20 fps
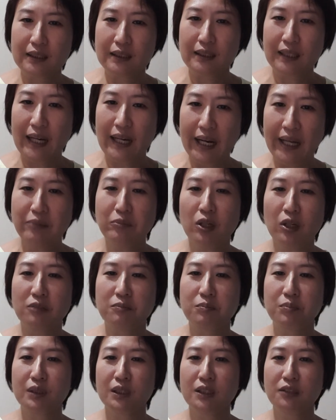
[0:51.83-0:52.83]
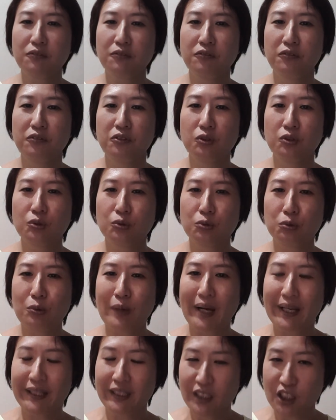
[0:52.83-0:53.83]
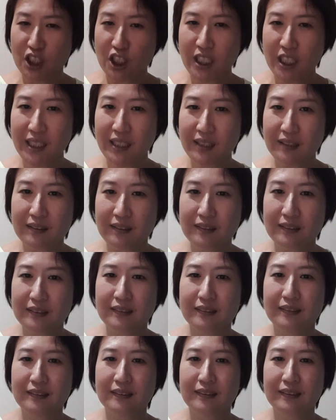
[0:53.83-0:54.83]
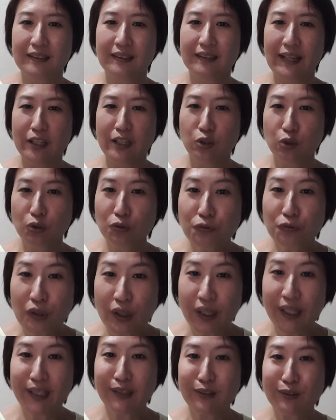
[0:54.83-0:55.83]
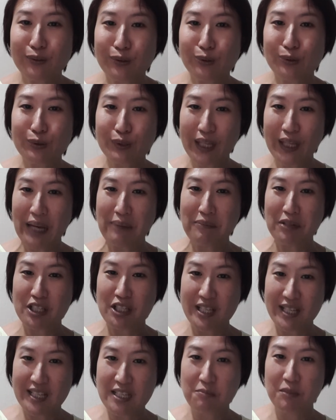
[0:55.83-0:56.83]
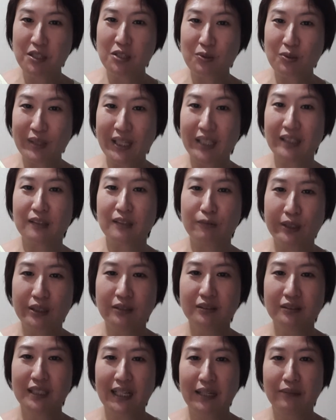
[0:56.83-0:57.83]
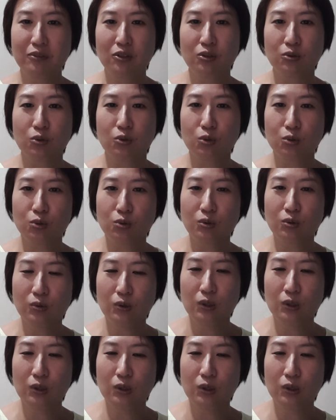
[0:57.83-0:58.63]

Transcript: time of birth to run the chart, and don't forget to do time adjustment to get the real time to do